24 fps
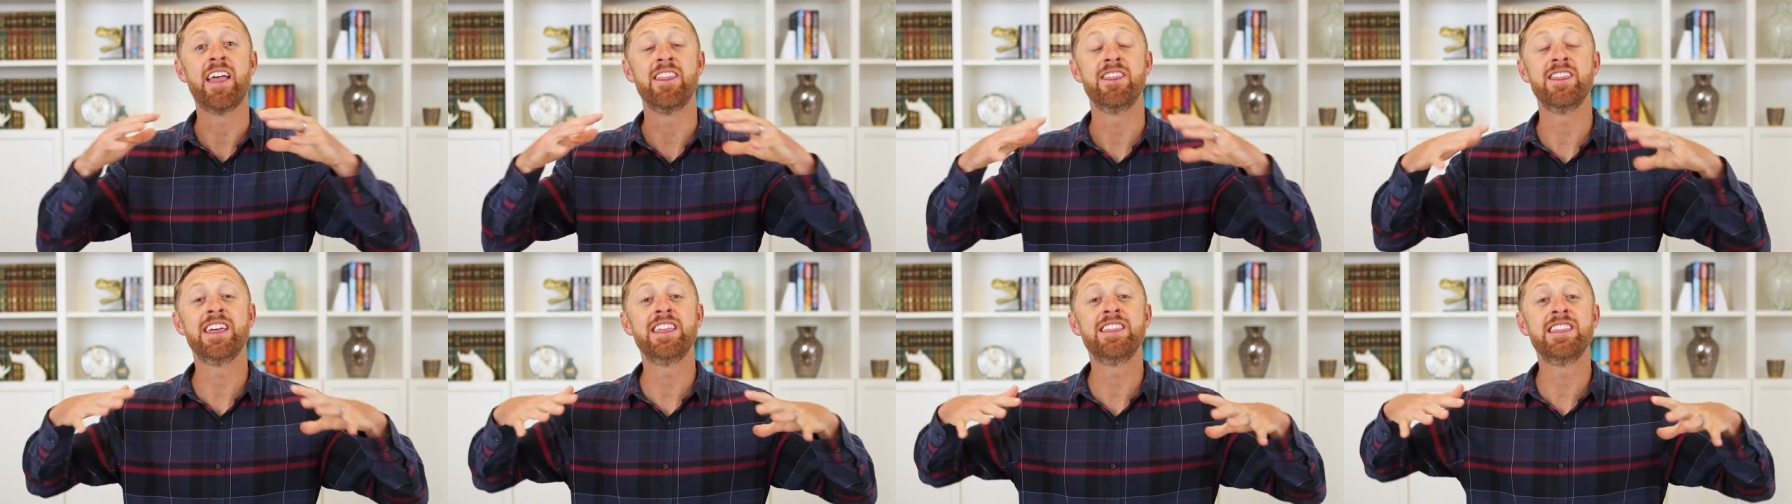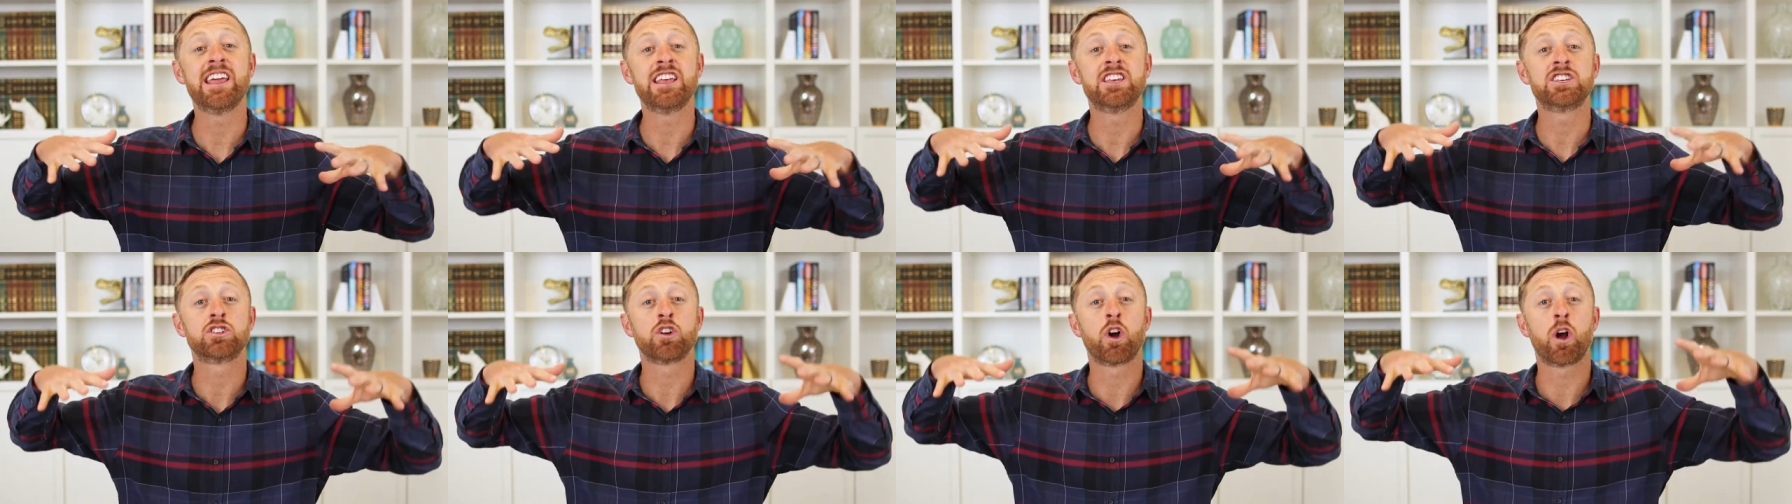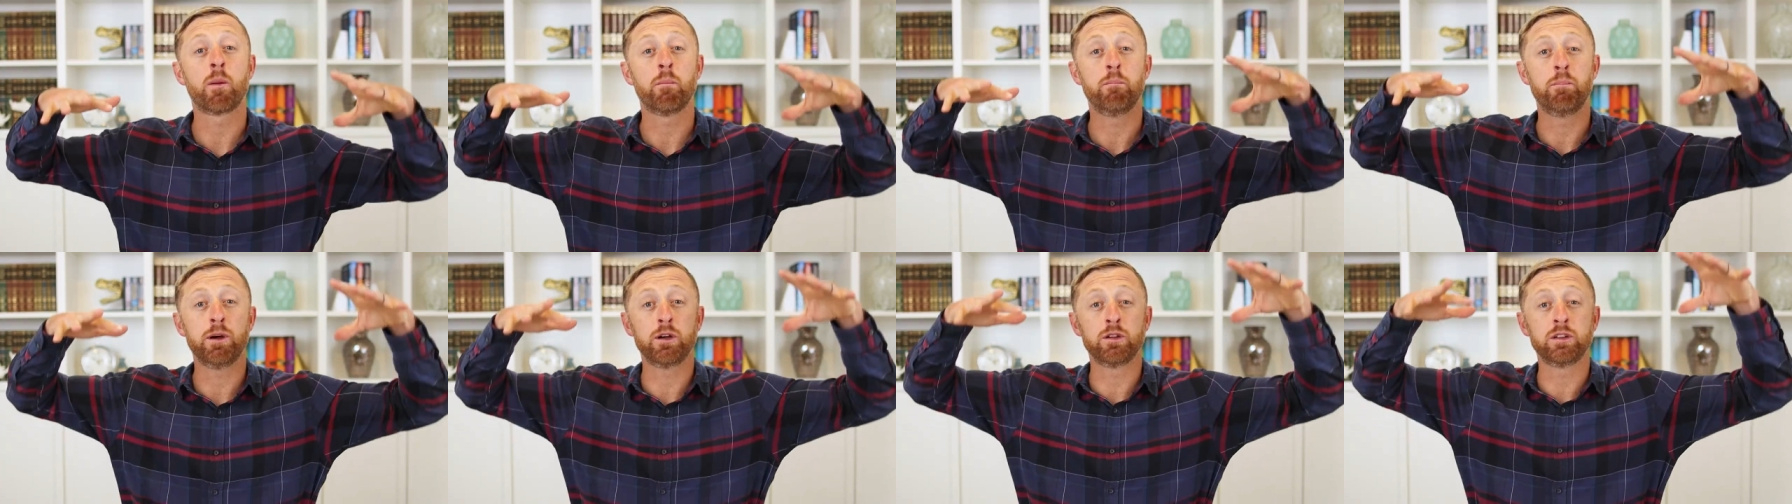and then they
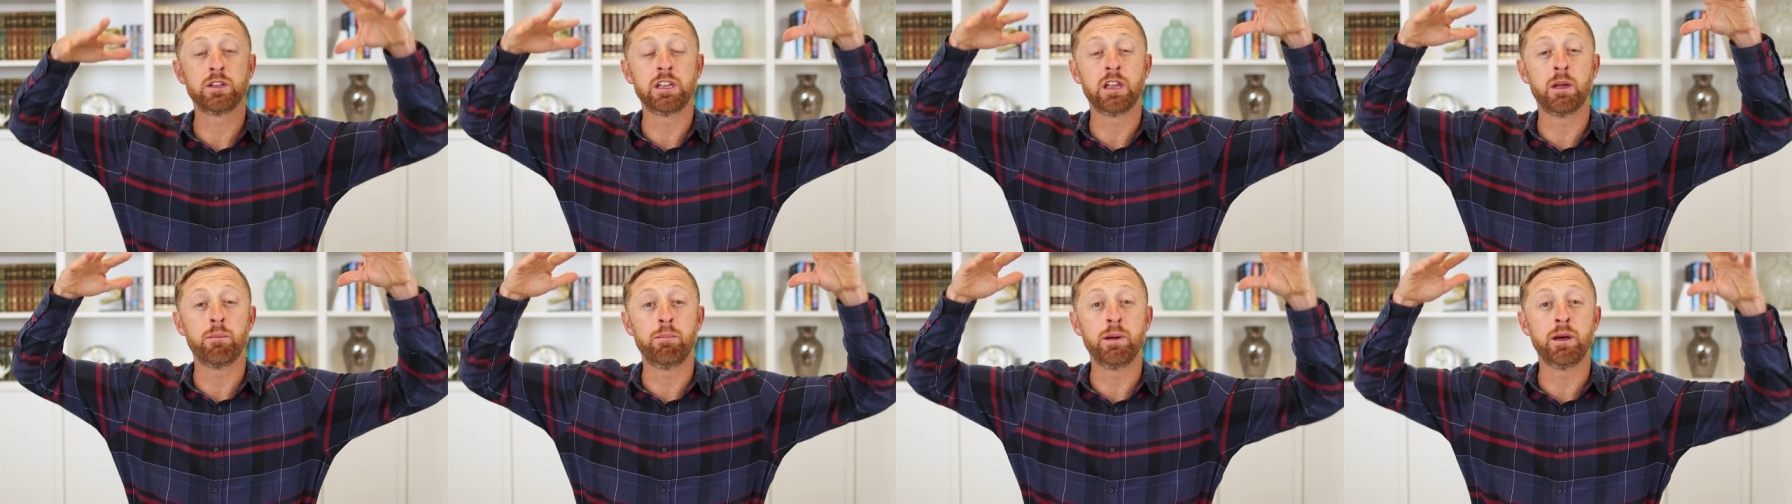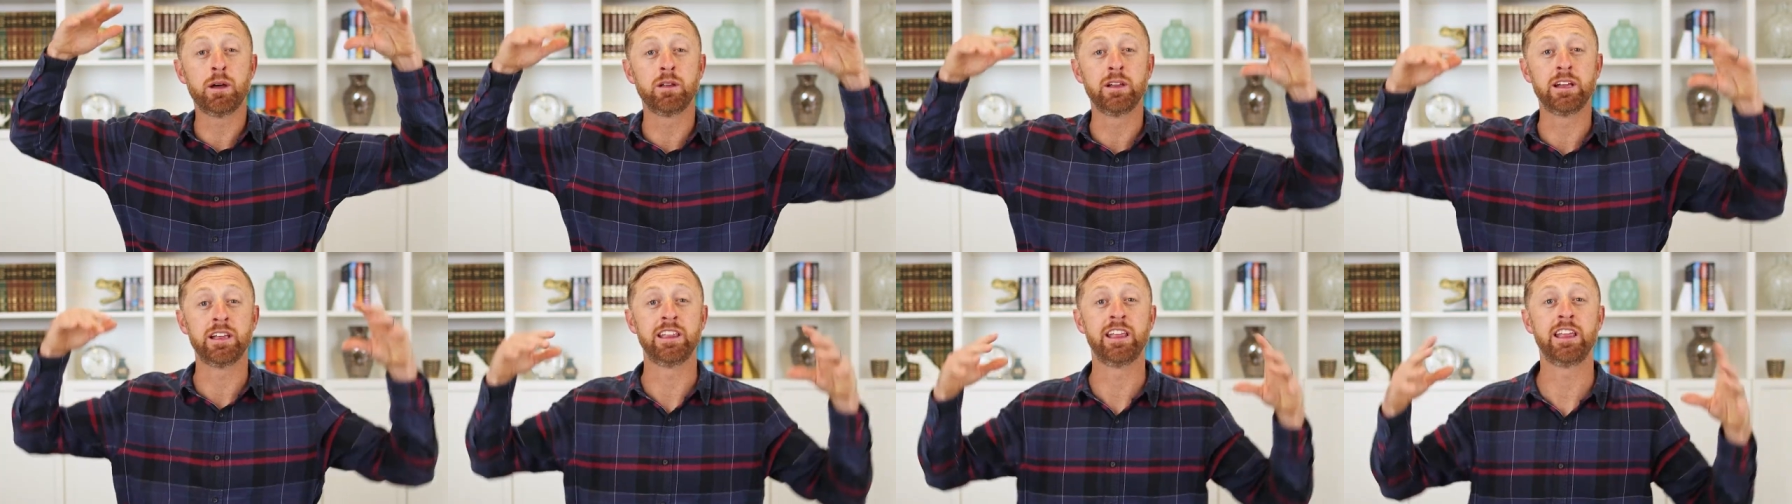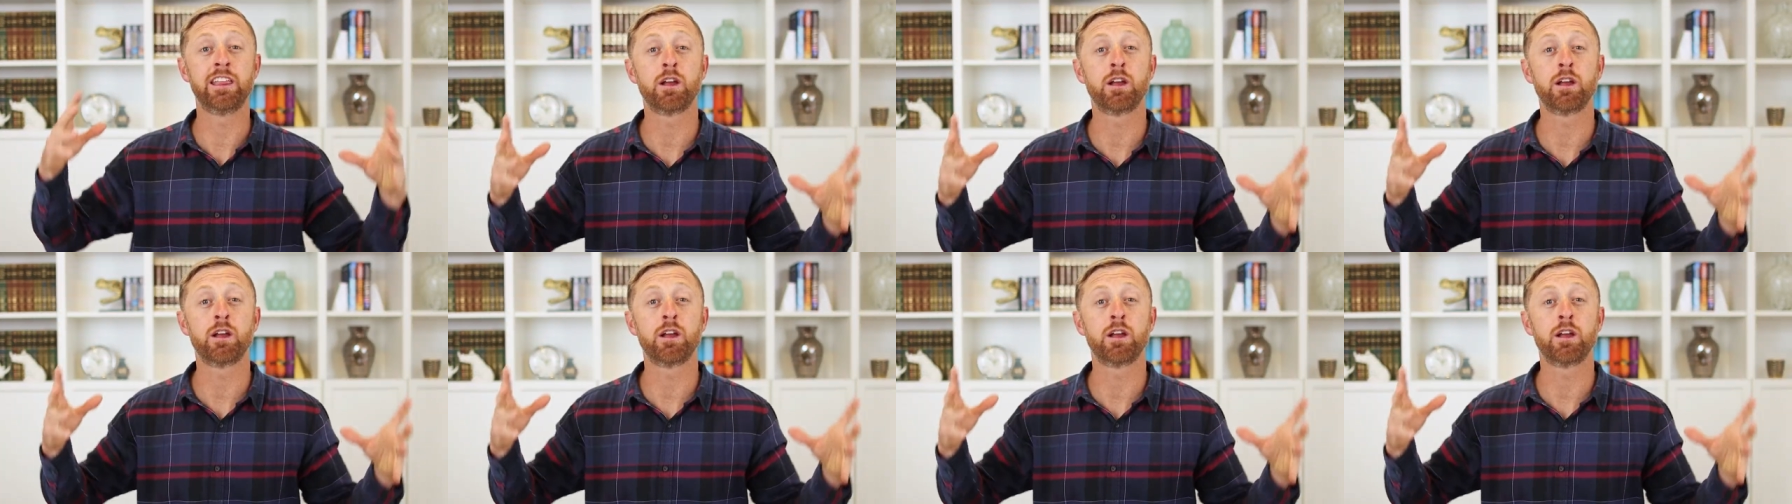start building the building.